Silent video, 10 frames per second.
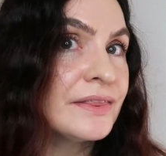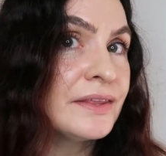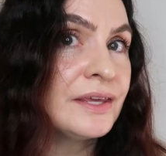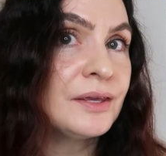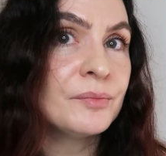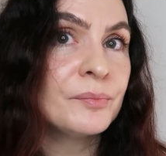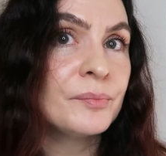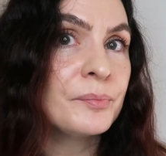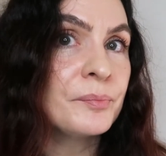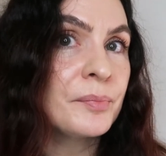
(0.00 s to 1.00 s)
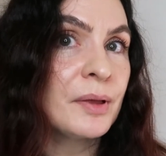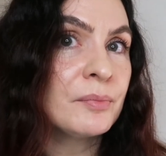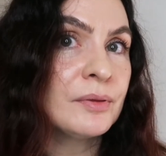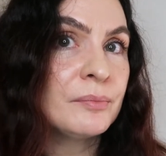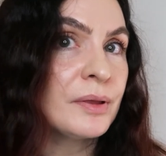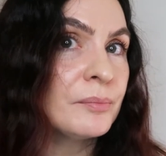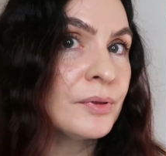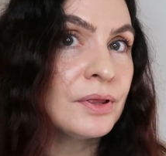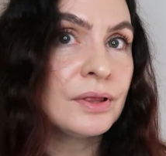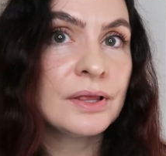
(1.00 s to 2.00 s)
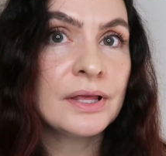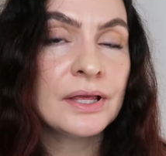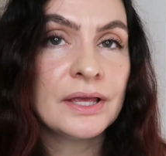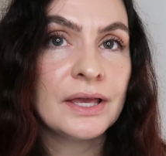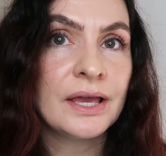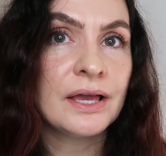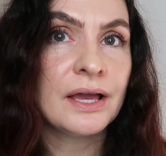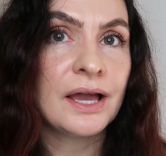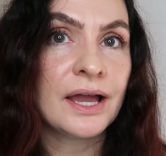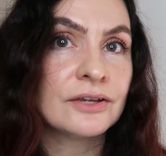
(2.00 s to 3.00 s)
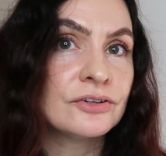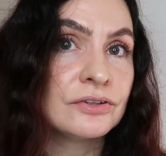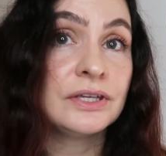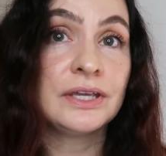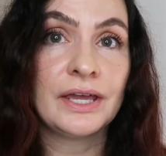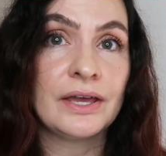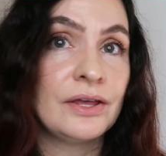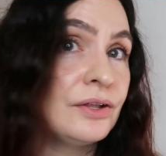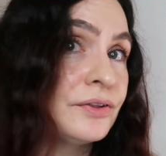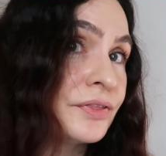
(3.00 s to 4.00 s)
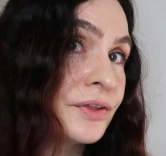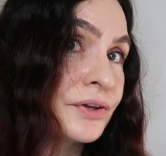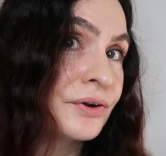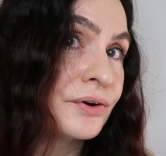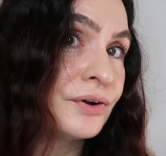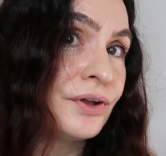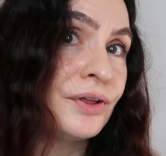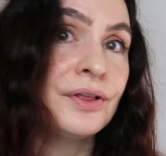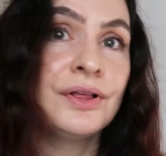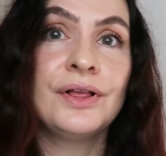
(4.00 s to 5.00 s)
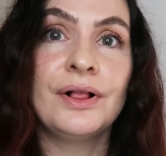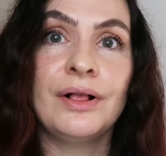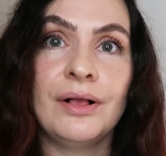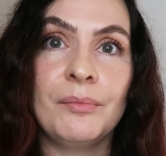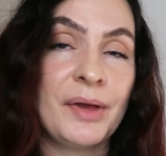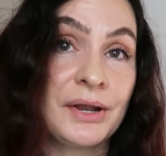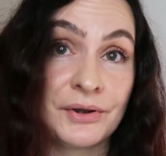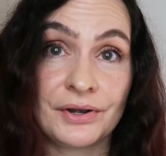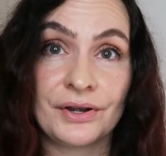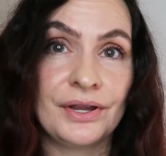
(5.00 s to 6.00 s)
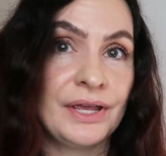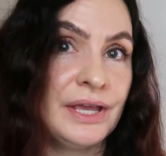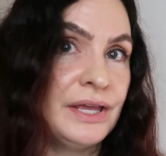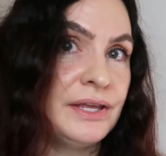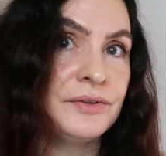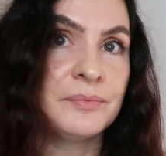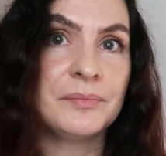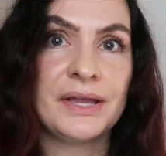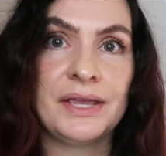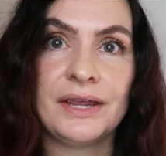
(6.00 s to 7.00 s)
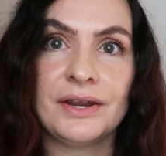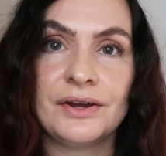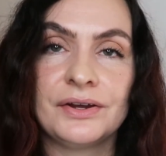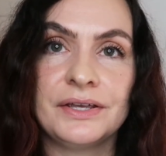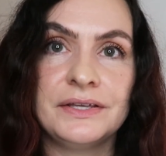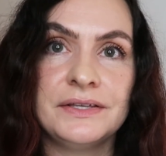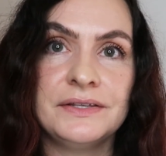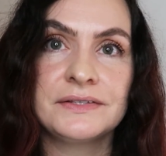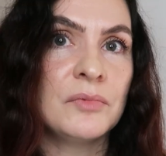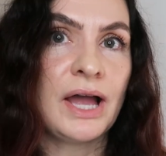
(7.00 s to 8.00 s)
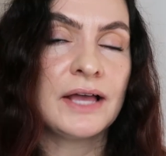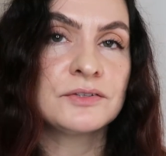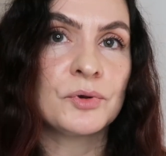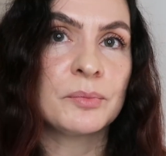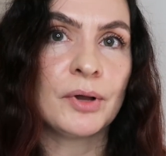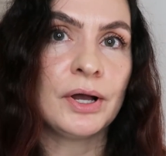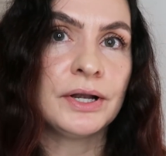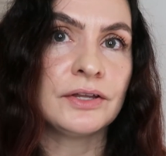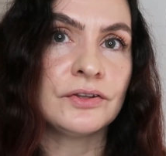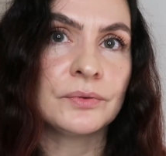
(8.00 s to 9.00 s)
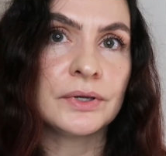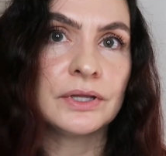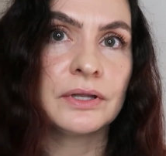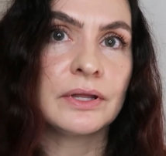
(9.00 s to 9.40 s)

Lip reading: The Bumble and Bumble actually held the curl better, and my hair has more body to it